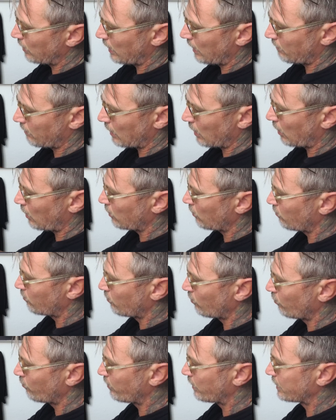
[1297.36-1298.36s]
to have a lot of
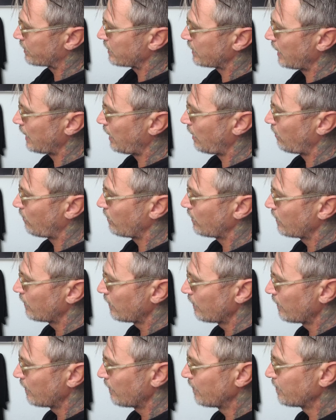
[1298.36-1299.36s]
movement. Now,
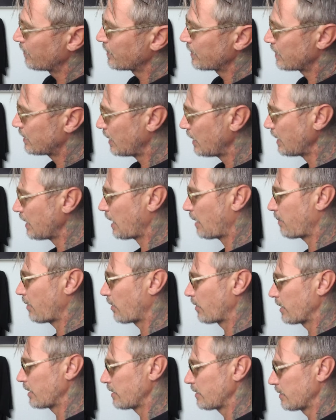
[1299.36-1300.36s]
think
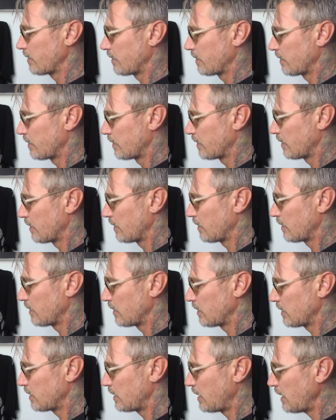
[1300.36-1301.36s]
about it.
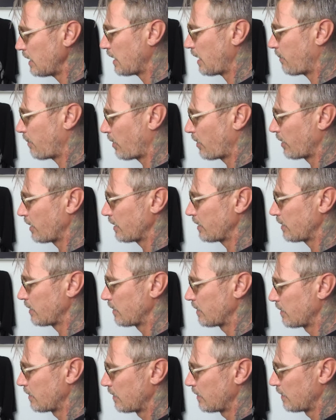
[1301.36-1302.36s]
Think about it.
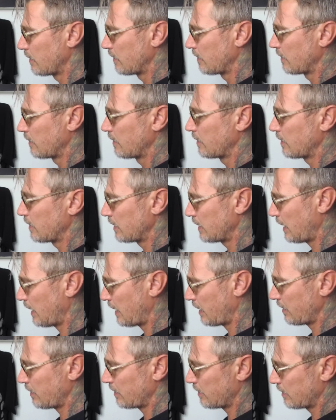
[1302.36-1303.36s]

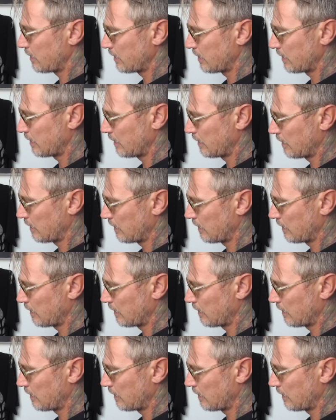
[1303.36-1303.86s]
That.